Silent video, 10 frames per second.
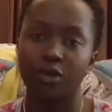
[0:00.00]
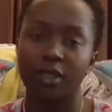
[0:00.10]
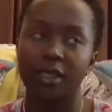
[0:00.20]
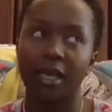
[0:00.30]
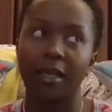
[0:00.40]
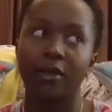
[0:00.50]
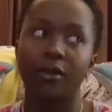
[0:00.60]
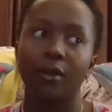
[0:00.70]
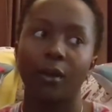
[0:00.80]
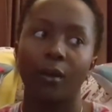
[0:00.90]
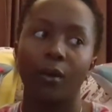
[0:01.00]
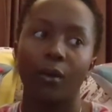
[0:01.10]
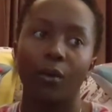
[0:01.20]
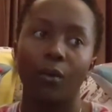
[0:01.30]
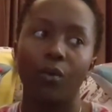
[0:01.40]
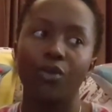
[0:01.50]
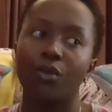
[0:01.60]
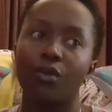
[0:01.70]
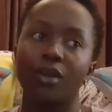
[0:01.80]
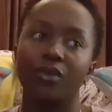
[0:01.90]
to decide who
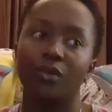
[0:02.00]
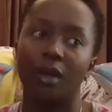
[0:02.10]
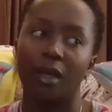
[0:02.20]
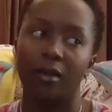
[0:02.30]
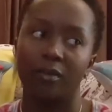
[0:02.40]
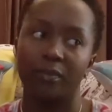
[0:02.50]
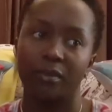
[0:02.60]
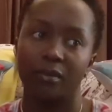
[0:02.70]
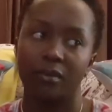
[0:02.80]
you're going to help.